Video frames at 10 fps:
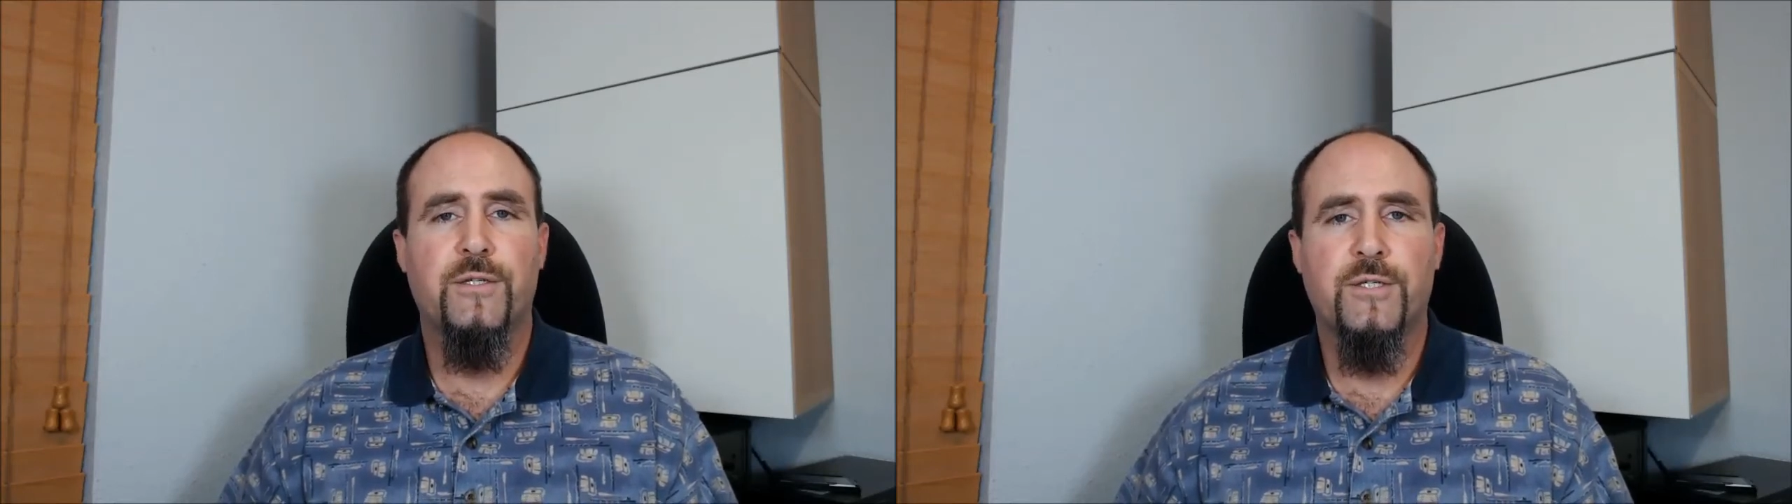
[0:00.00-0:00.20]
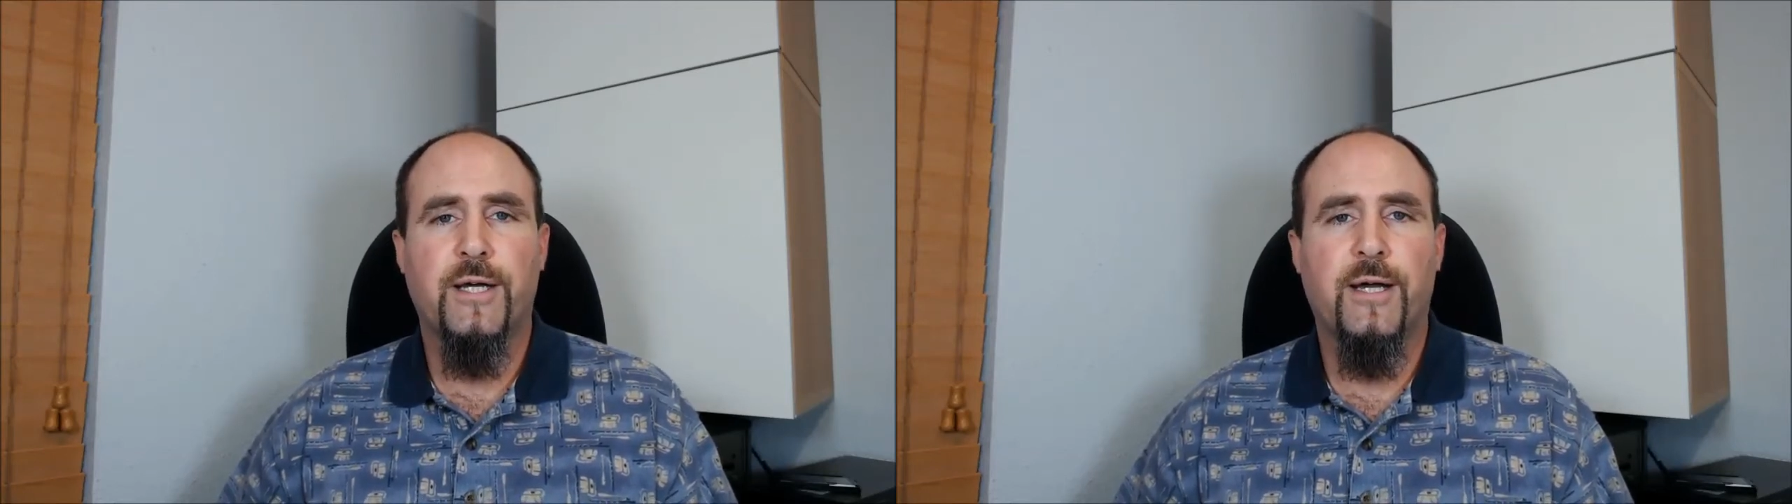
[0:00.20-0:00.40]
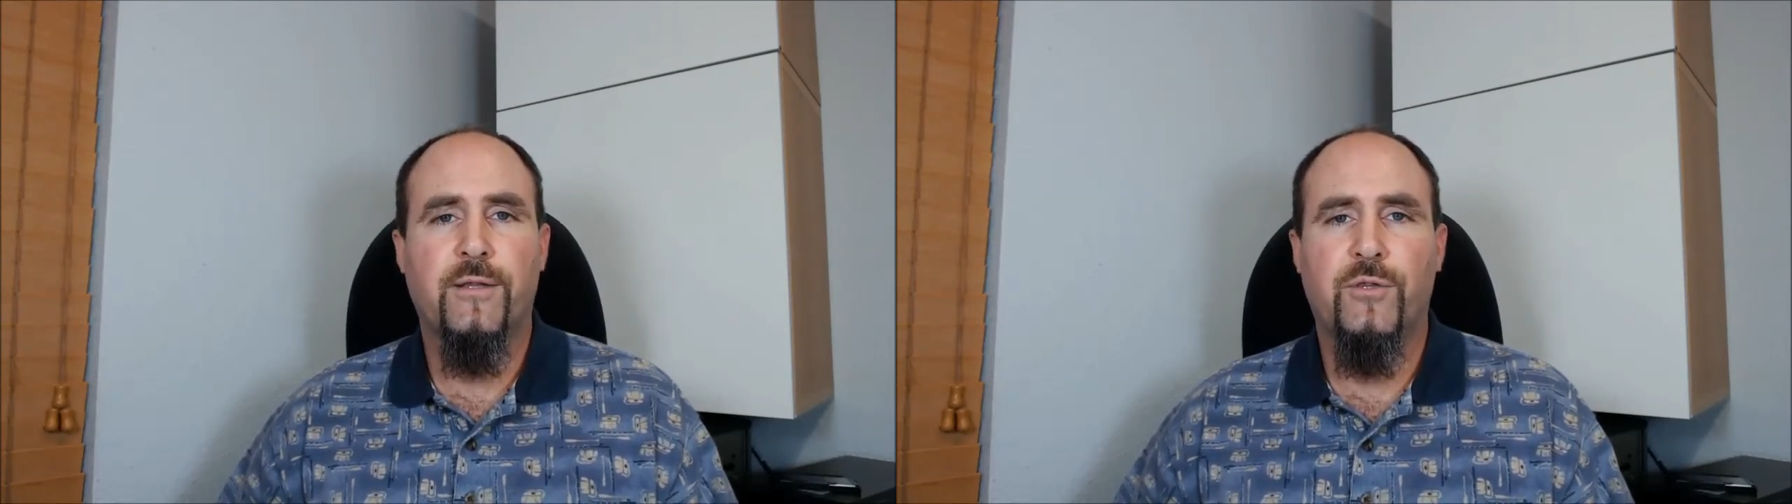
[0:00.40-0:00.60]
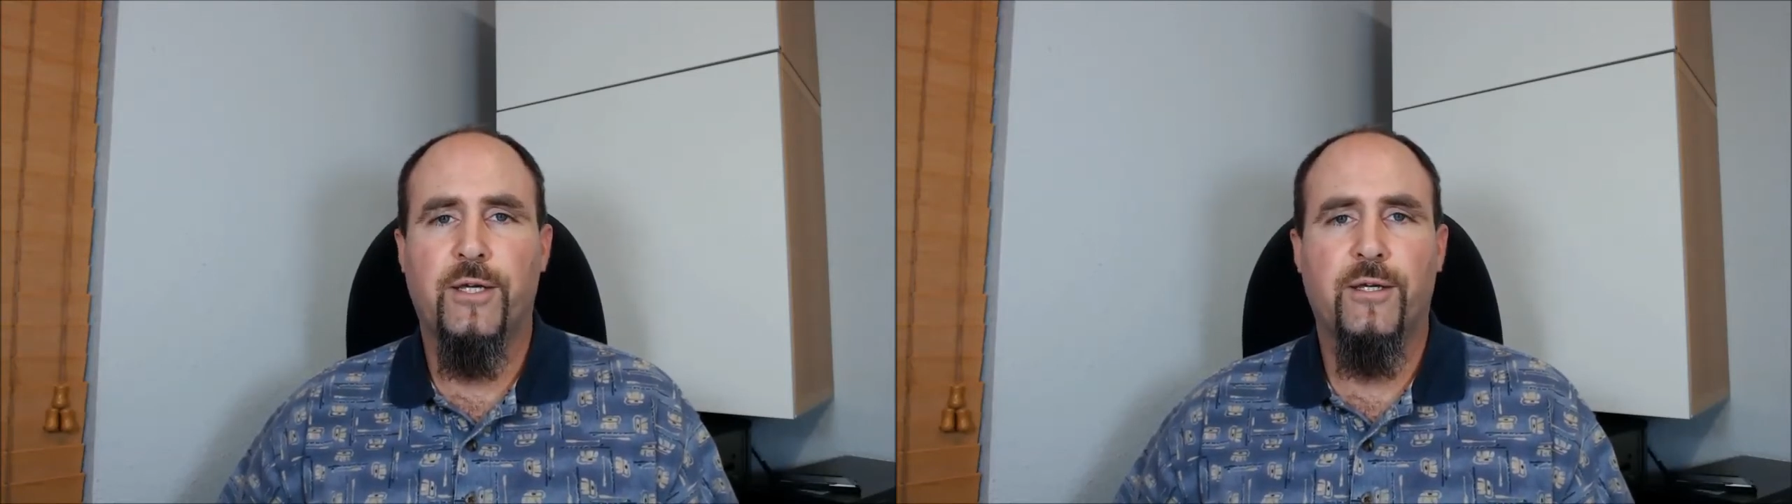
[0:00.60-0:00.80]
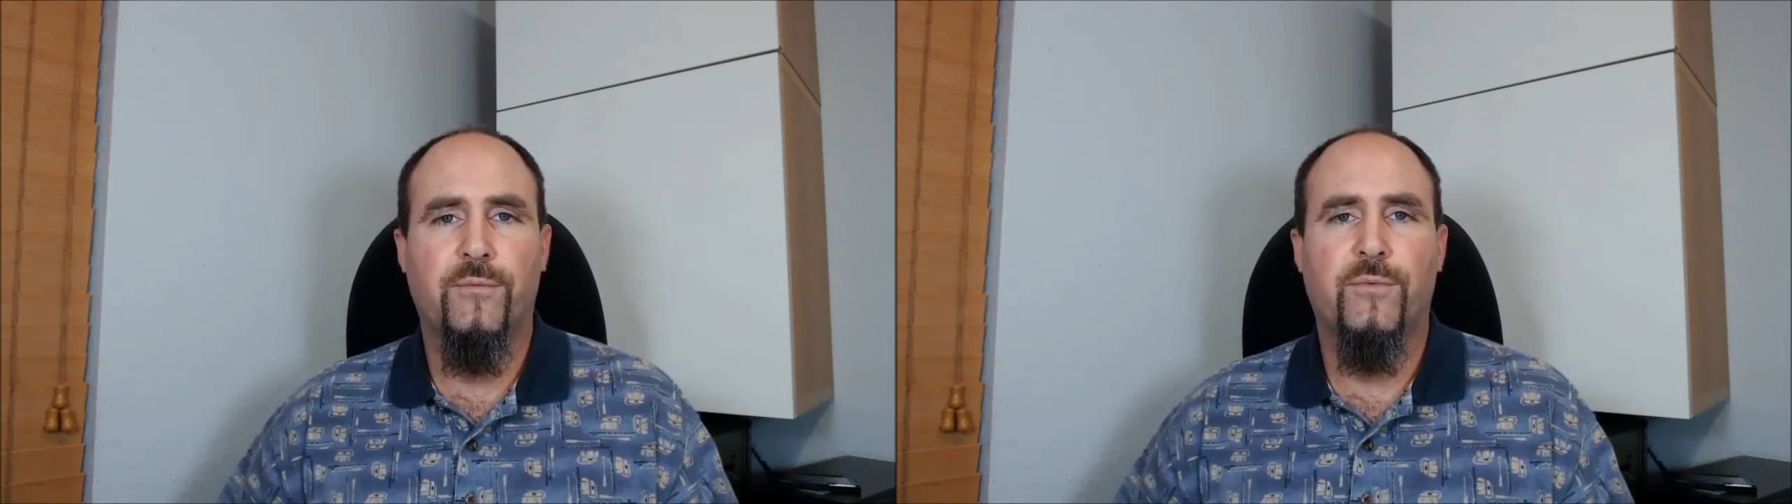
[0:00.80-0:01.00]
decide
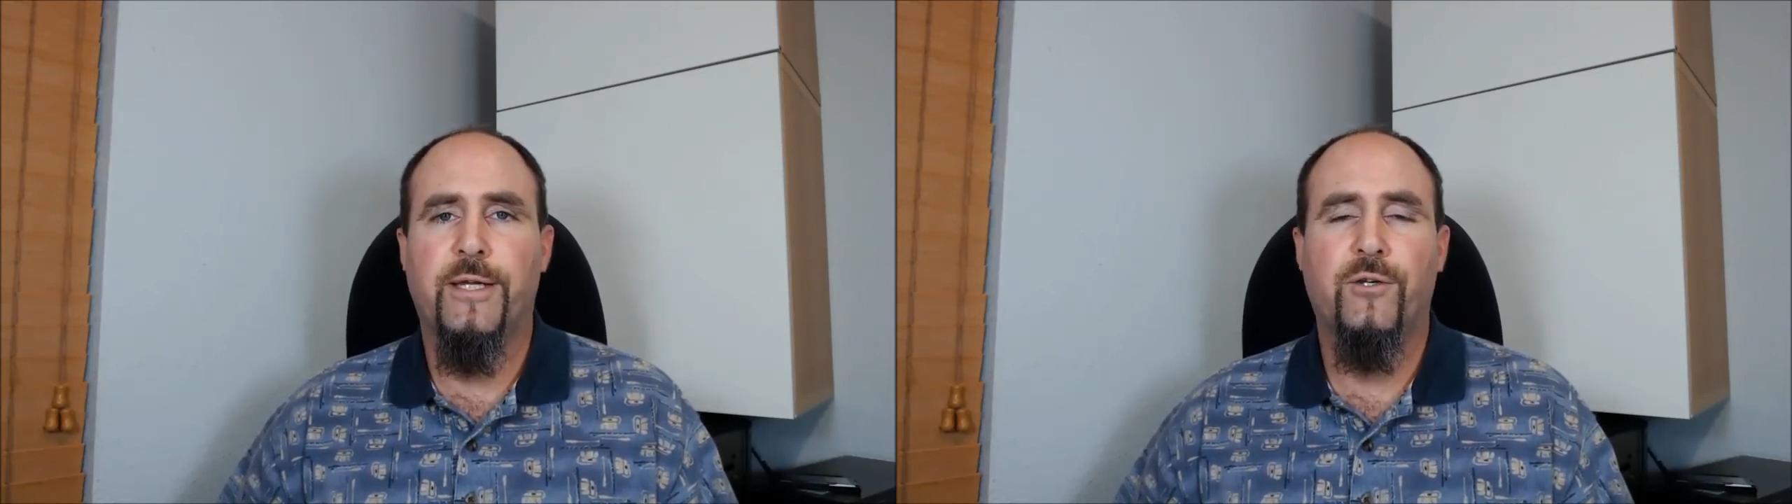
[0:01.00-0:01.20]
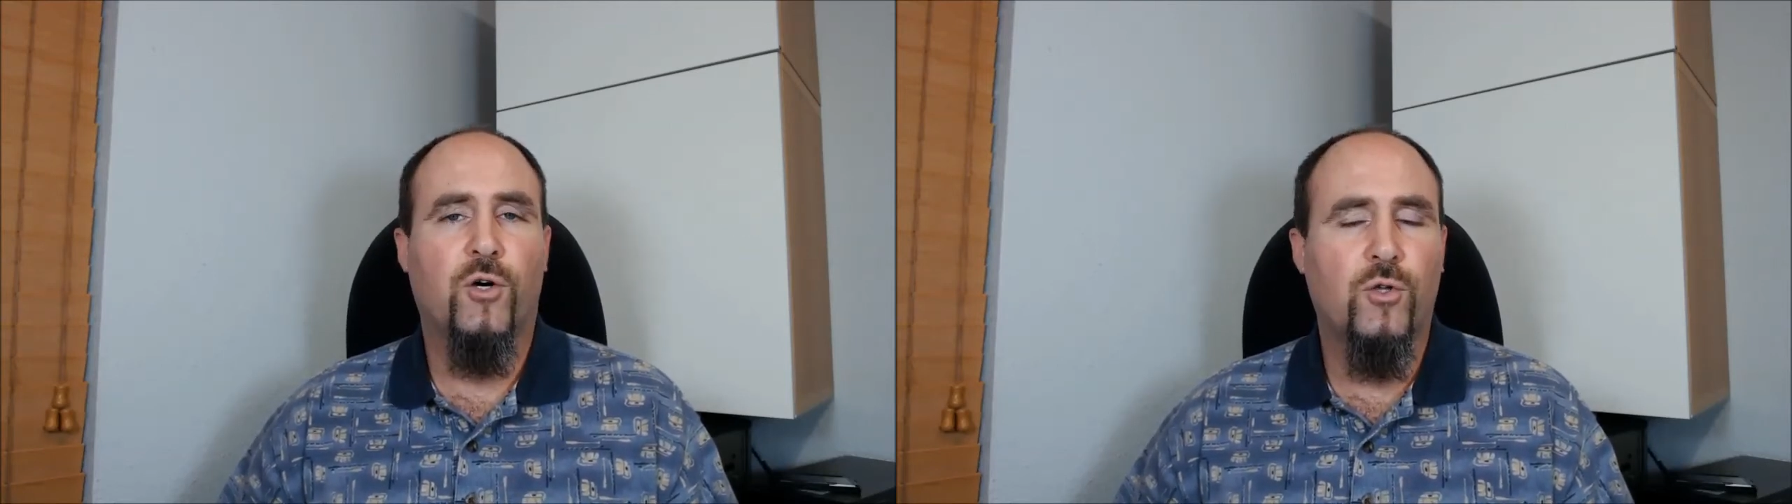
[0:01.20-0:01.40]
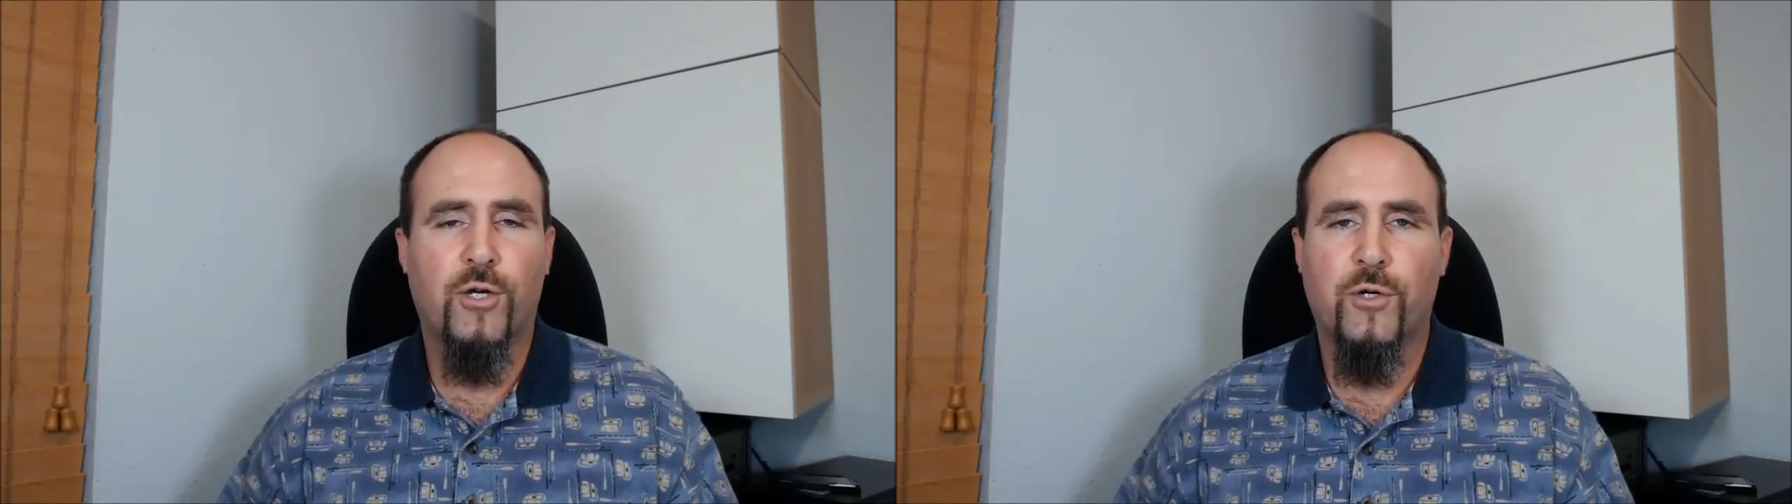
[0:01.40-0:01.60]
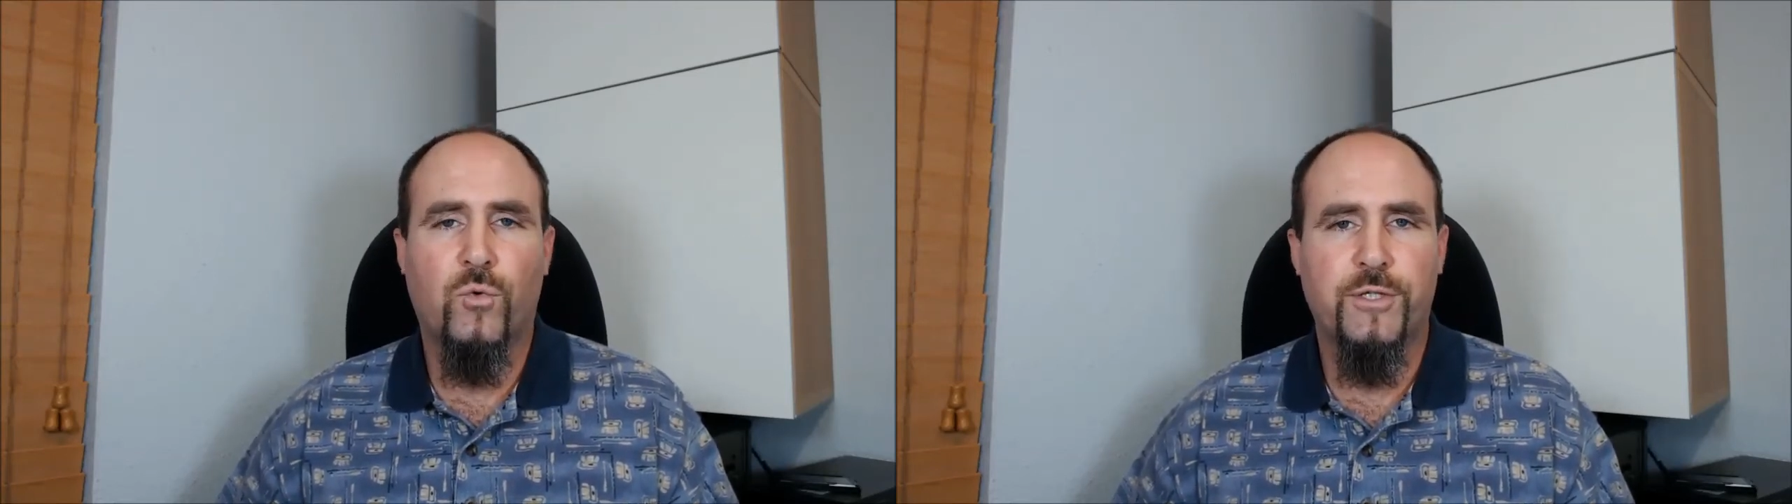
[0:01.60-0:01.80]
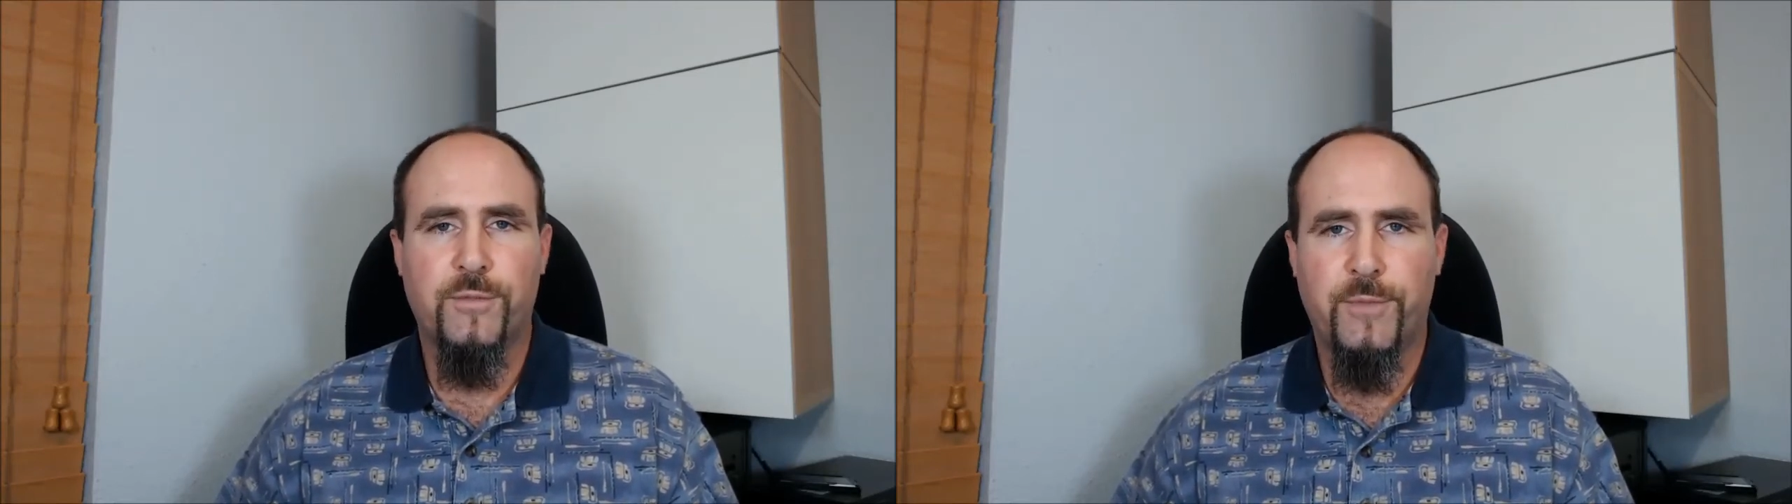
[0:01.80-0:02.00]
that they no longer
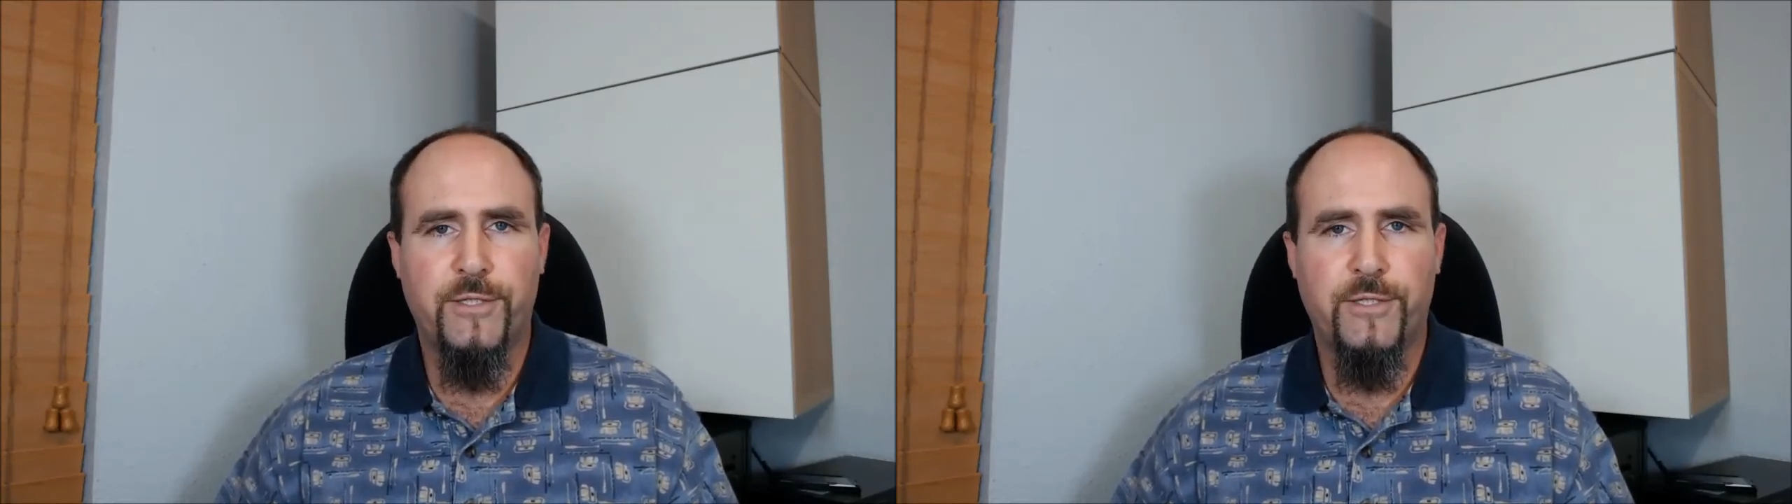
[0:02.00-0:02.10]
want to